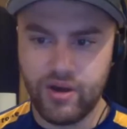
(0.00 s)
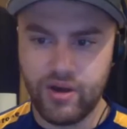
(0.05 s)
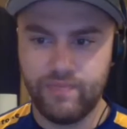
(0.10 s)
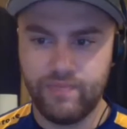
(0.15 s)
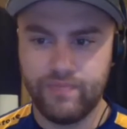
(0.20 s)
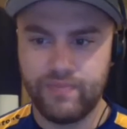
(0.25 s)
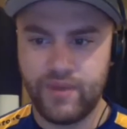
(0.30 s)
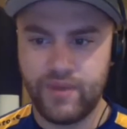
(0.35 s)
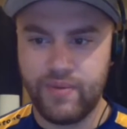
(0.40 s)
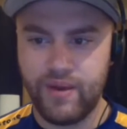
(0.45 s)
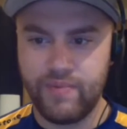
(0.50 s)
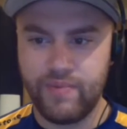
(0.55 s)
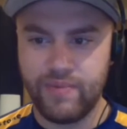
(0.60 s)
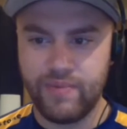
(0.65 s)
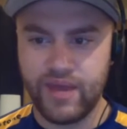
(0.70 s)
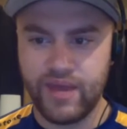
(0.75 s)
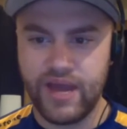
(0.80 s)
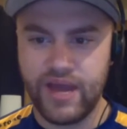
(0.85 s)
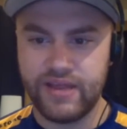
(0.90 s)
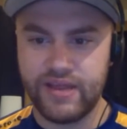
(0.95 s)
They might be
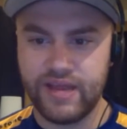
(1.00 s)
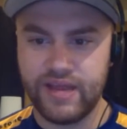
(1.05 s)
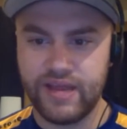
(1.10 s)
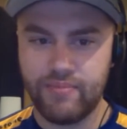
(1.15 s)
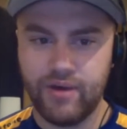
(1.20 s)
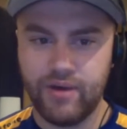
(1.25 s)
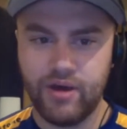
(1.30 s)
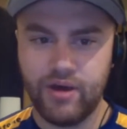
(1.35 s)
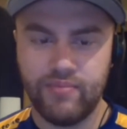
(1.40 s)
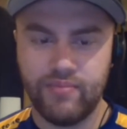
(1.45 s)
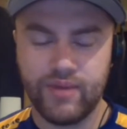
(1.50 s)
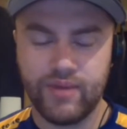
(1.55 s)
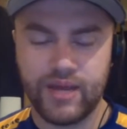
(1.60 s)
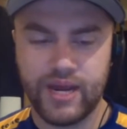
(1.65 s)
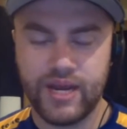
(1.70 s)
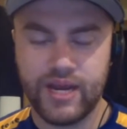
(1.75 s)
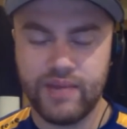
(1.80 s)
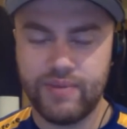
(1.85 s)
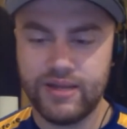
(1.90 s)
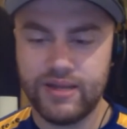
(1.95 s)
ahead of the 8 ball. It kind of
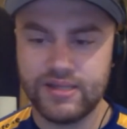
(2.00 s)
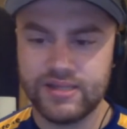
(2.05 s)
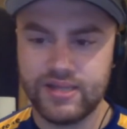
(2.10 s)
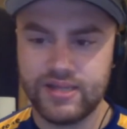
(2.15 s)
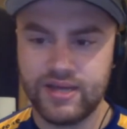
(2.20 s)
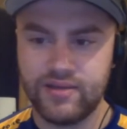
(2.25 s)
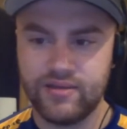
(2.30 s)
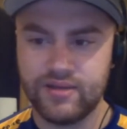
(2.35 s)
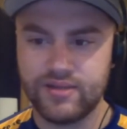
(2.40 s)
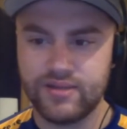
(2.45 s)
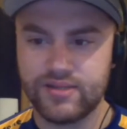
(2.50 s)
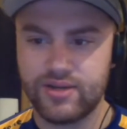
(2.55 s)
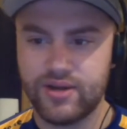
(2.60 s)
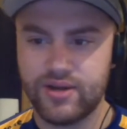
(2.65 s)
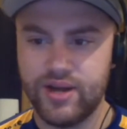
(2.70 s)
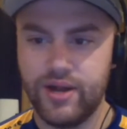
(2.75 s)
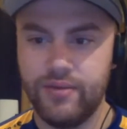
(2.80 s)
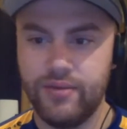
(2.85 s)
depends on how things turn out.